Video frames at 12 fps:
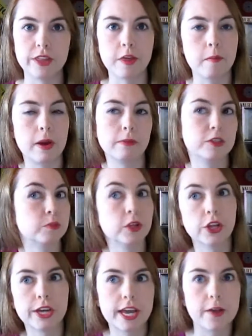they might just be
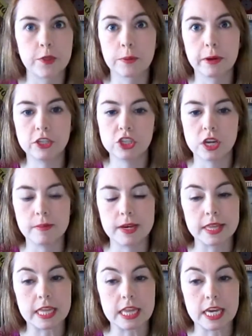looking at their budget that month
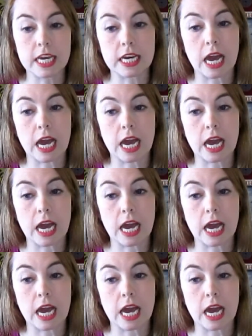and think,